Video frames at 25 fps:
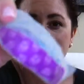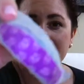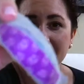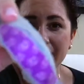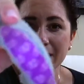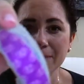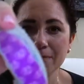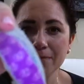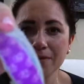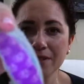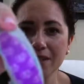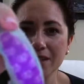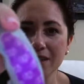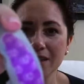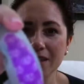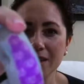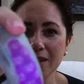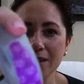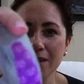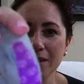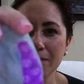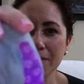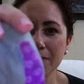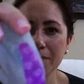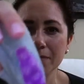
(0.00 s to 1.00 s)
taped
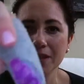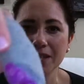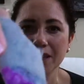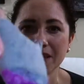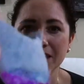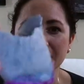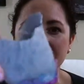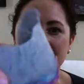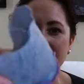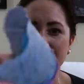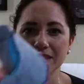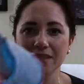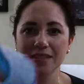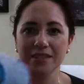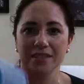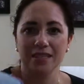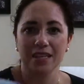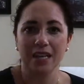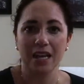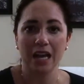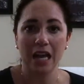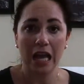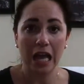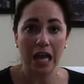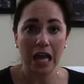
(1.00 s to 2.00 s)
because
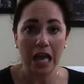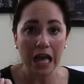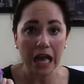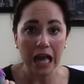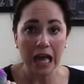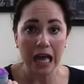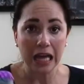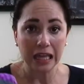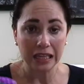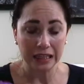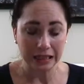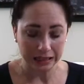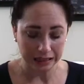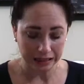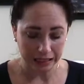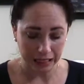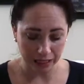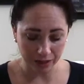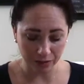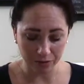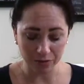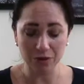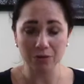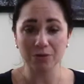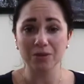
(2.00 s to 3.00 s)

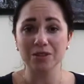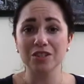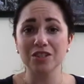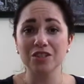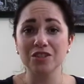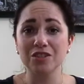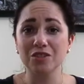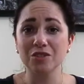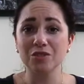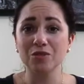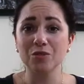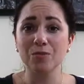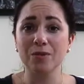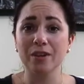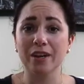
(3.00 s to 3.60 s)
I don't know what to do.